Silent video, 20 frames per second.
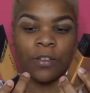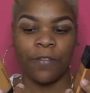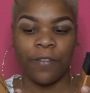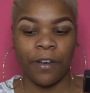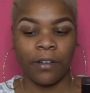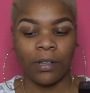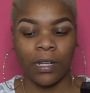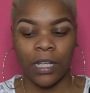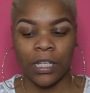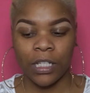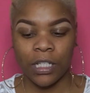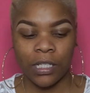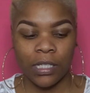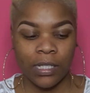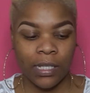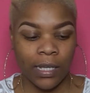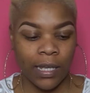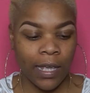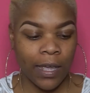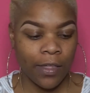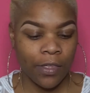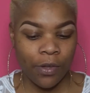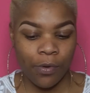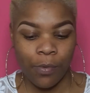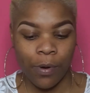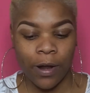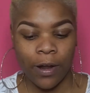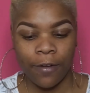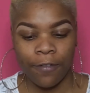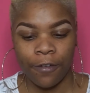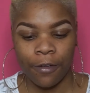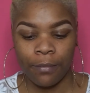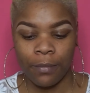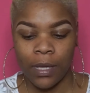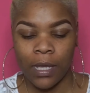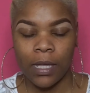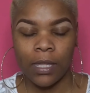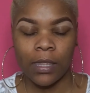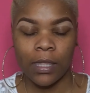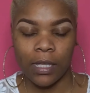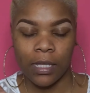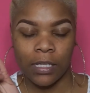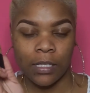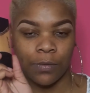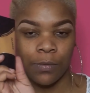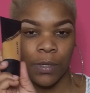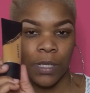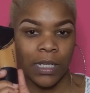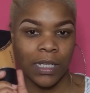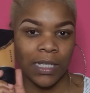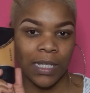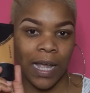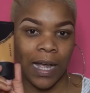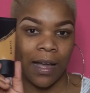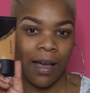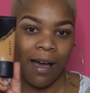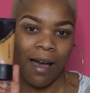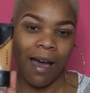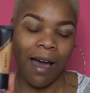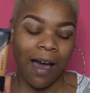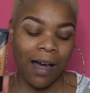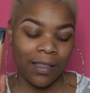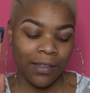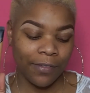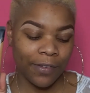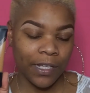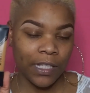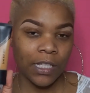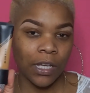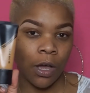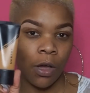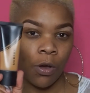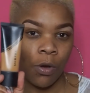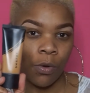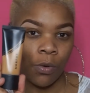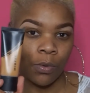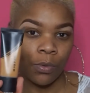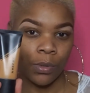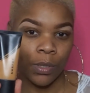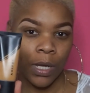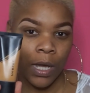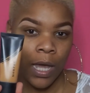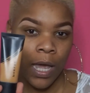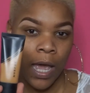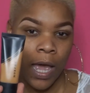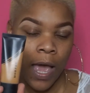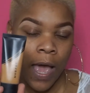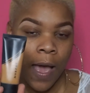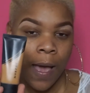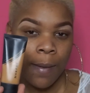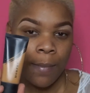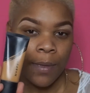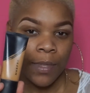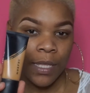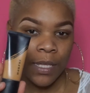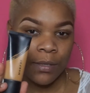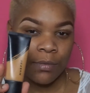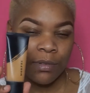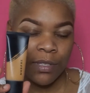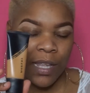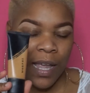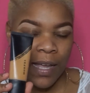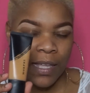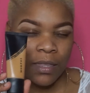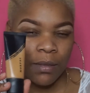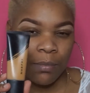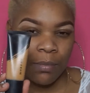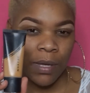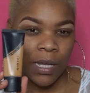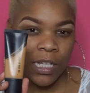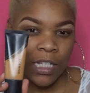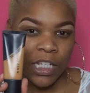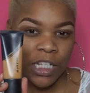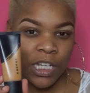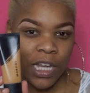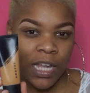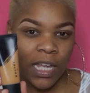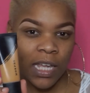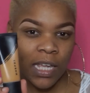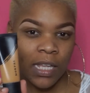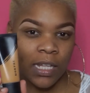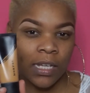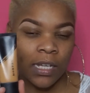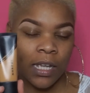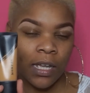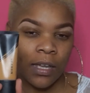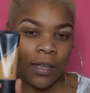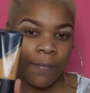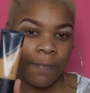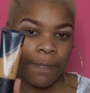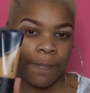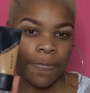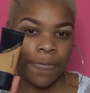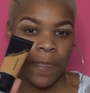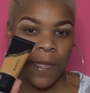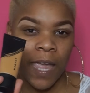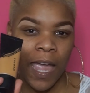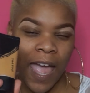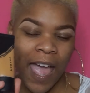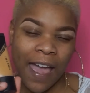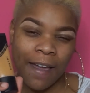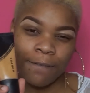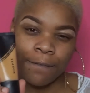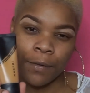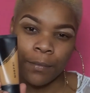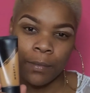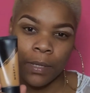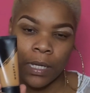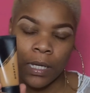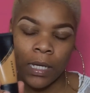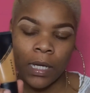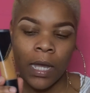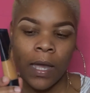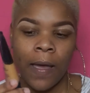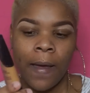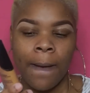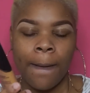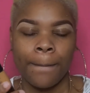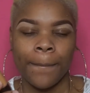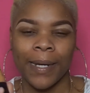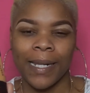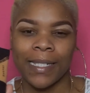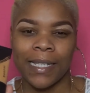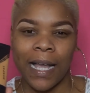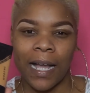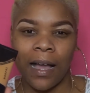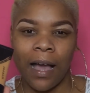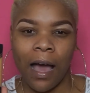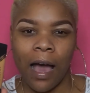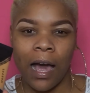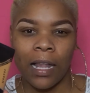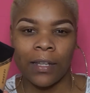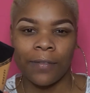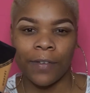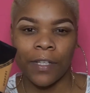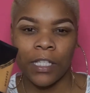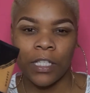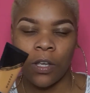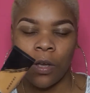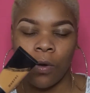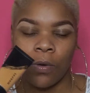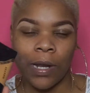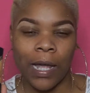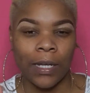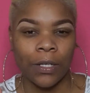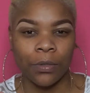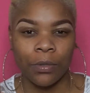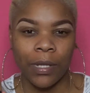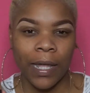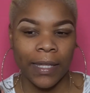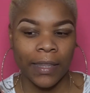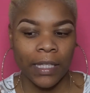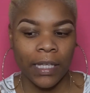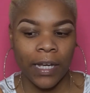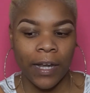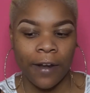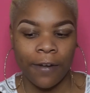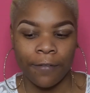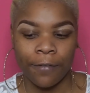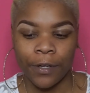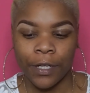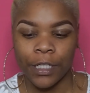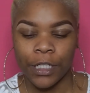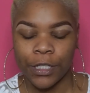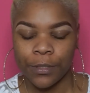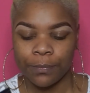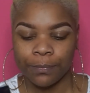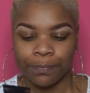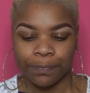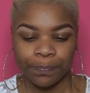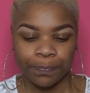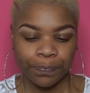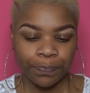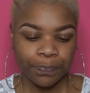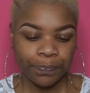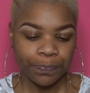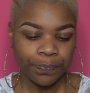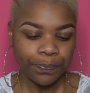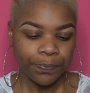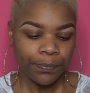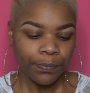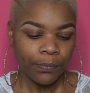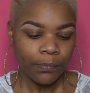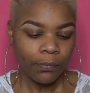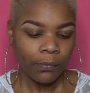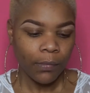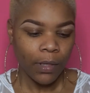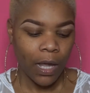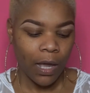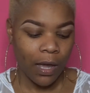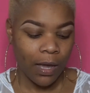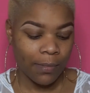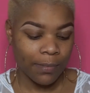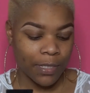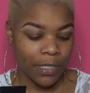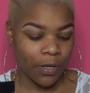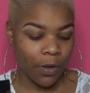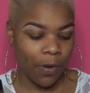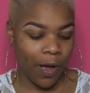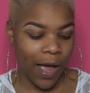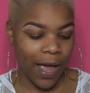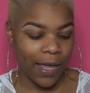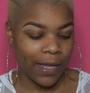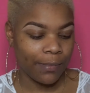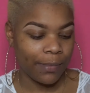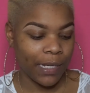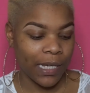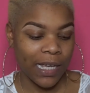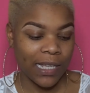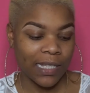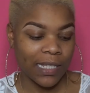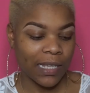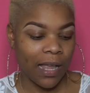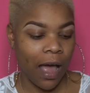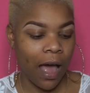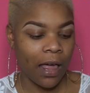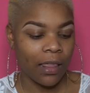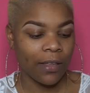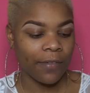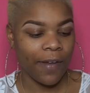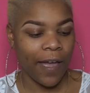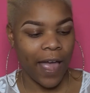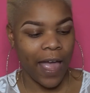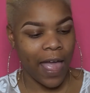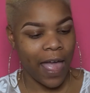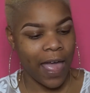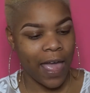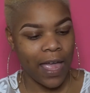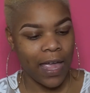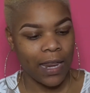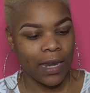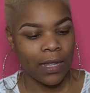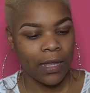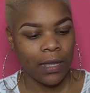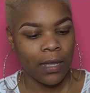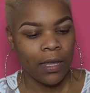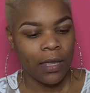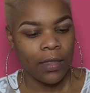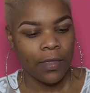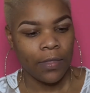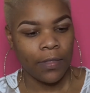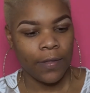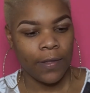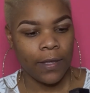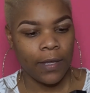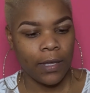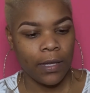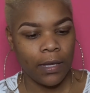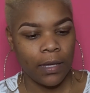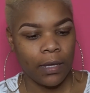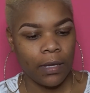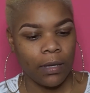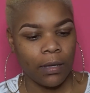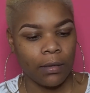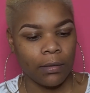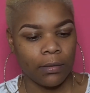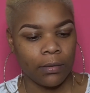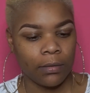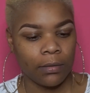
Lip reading: foundations together work for me. This one is like an olivey tone, but this was like the best shade they had for me. But it's like an olivey tone. I do like the coverage. So because it's olive, I add the,